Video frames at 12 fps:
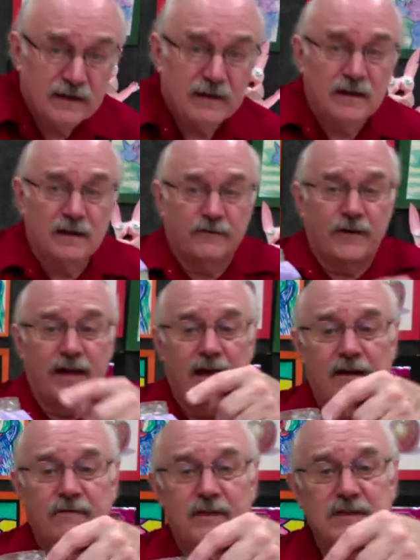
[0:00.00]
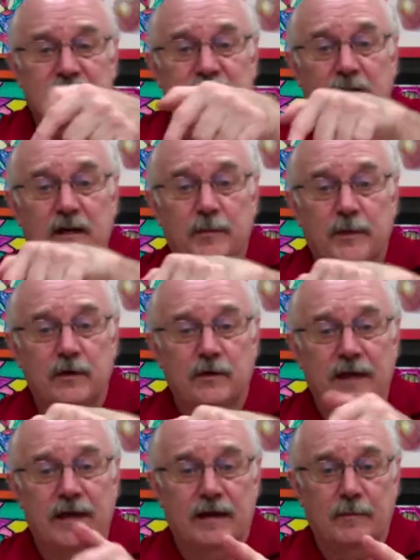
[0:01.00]
And if I have this done up here,
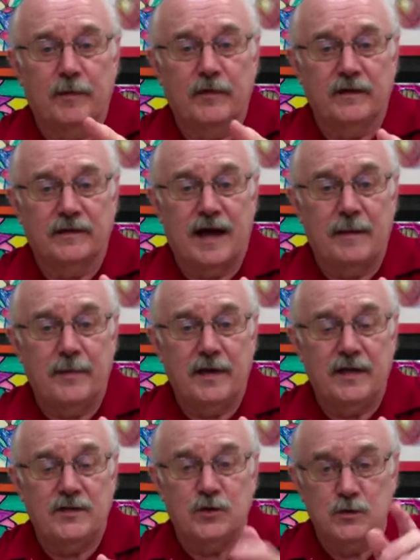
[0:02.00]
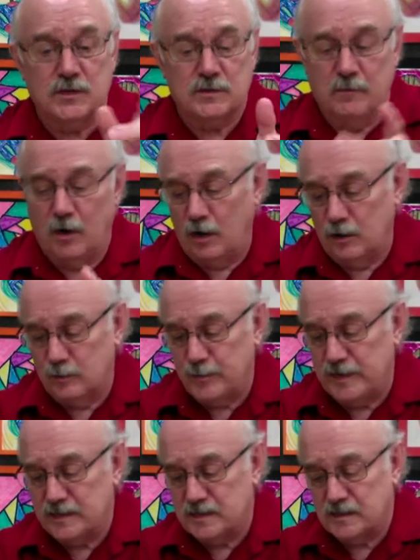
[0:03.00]
again, up on the top edge, use smaller
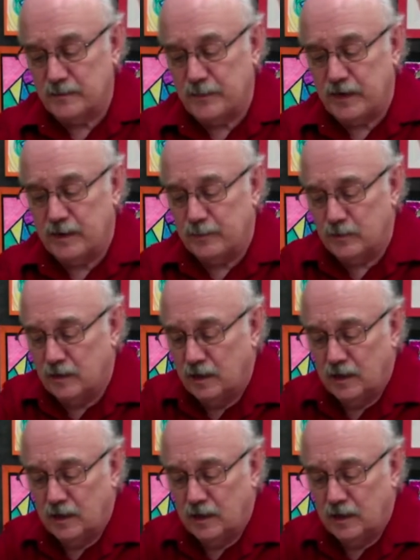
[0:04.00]
pieces of paper.